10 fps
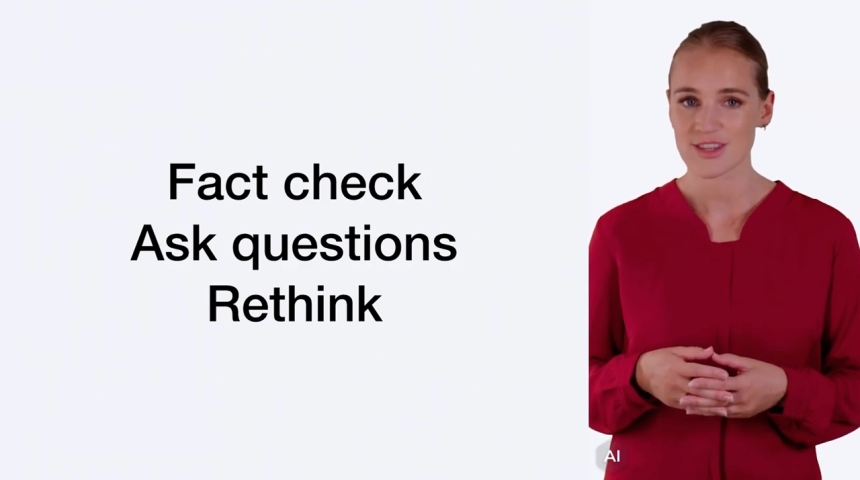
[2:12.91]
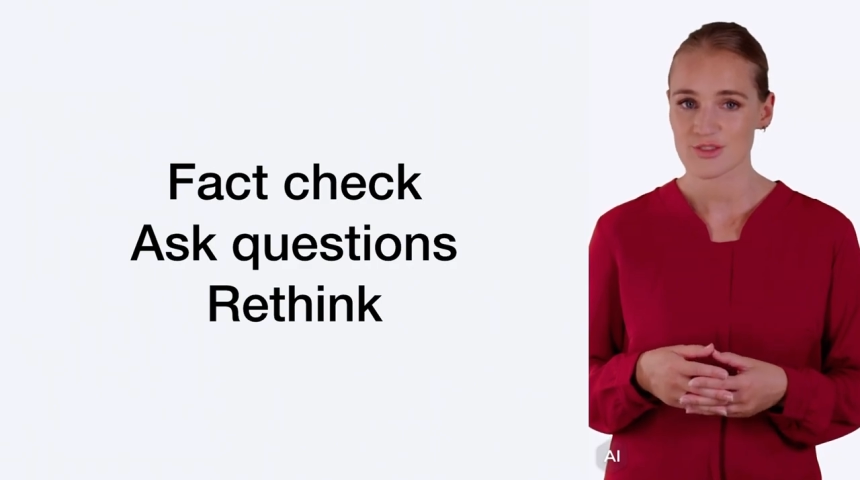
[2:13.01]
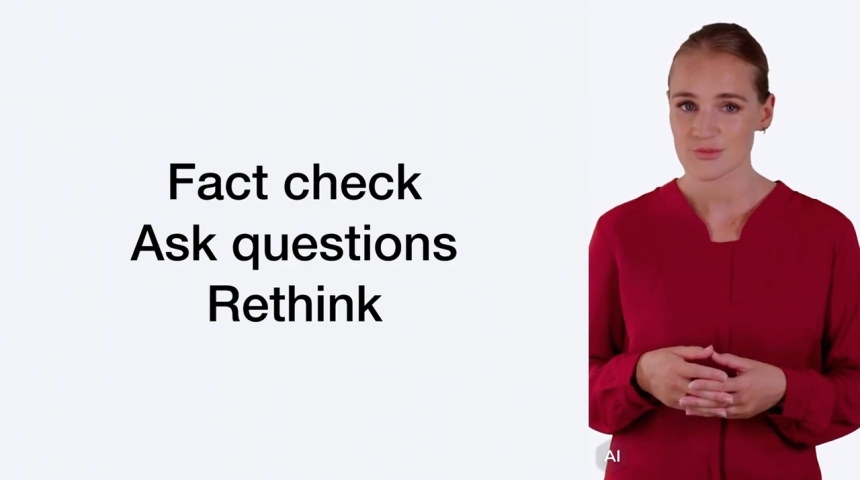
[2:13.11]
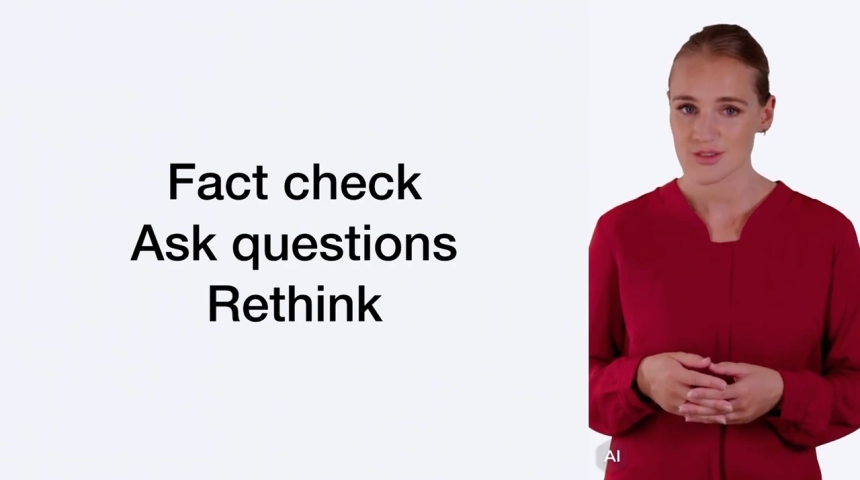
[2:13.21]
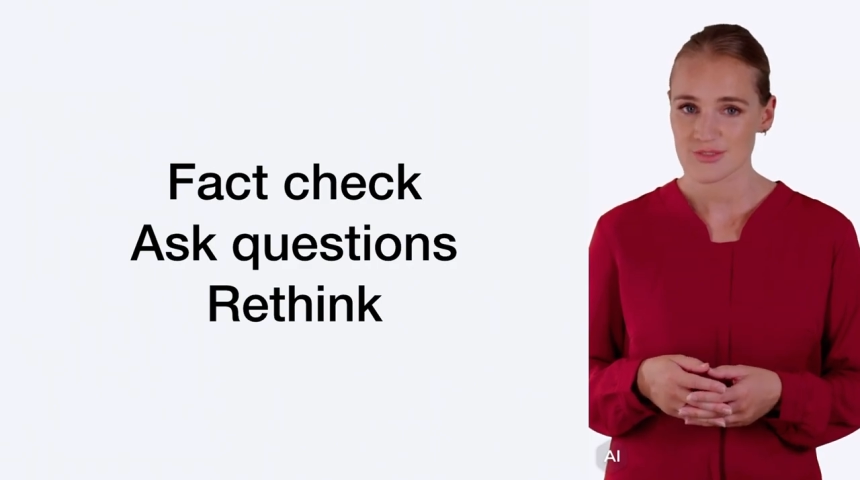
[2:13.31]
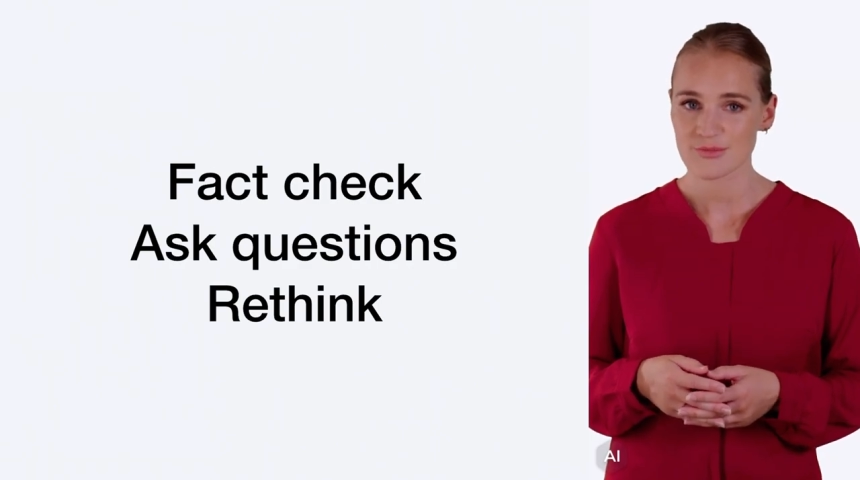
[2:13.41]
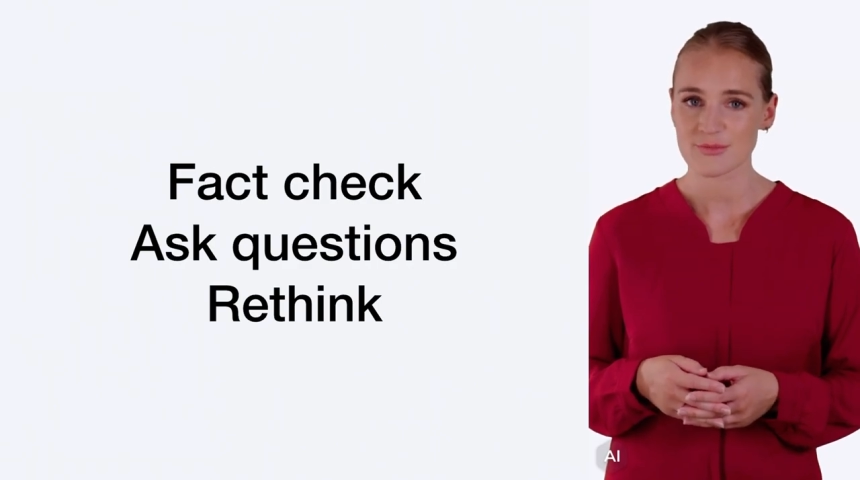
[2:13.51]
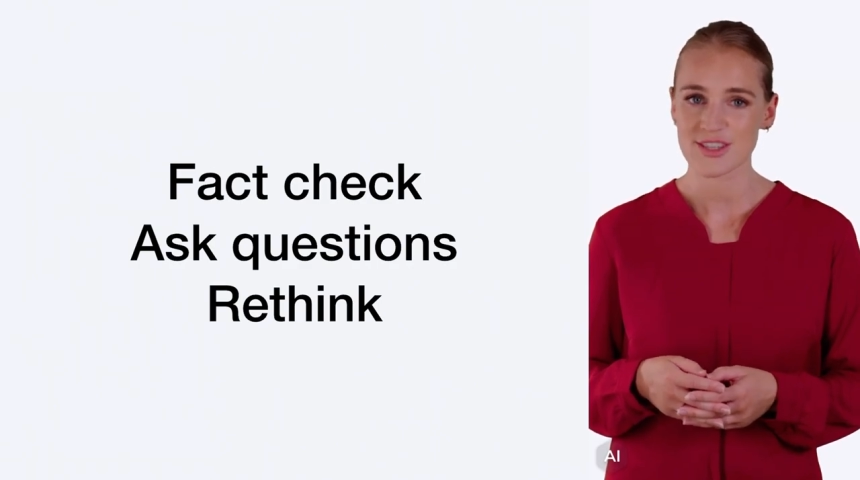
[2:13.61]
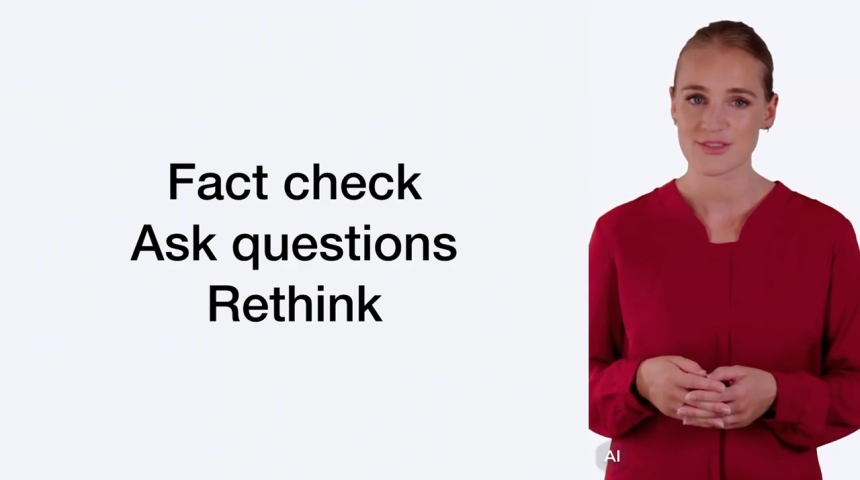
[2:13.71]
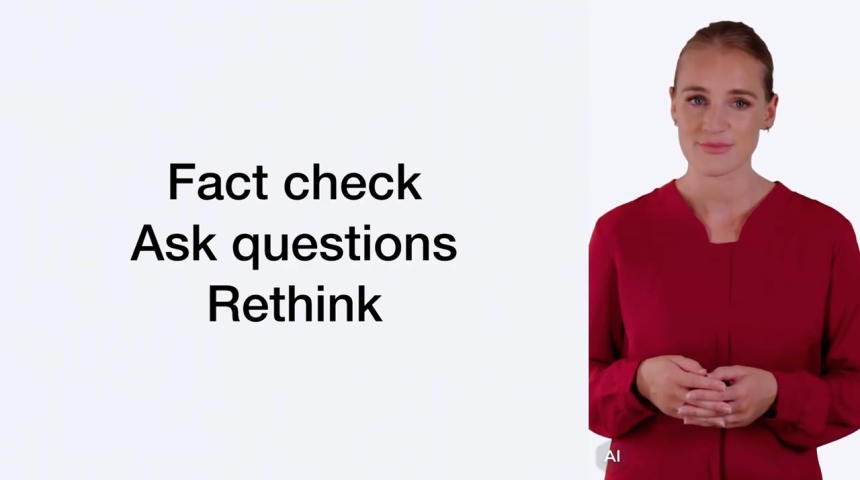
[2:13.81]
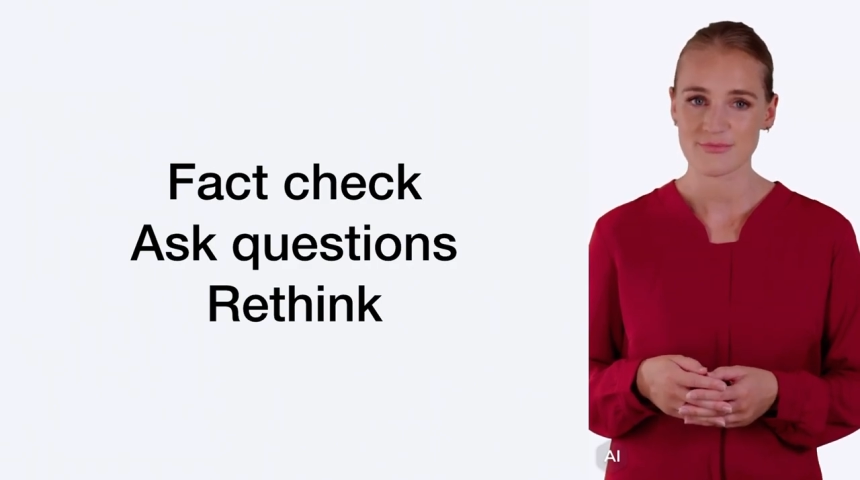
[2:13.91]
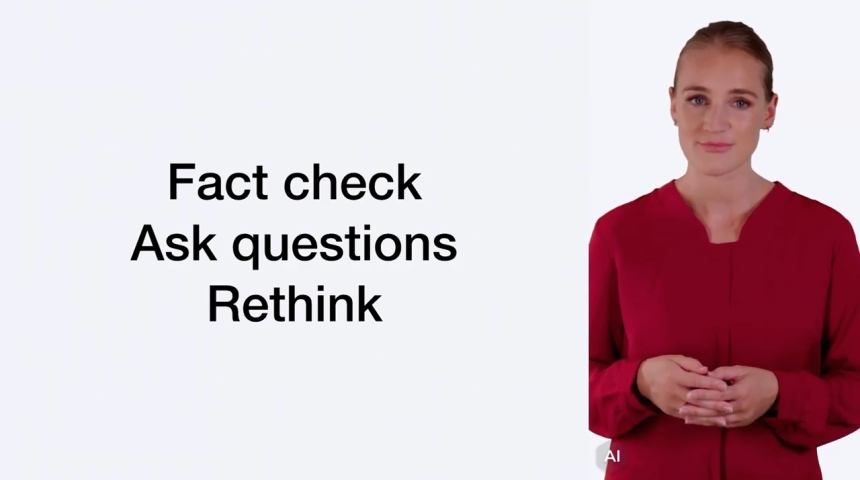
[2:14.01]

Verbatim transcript: and responsibly.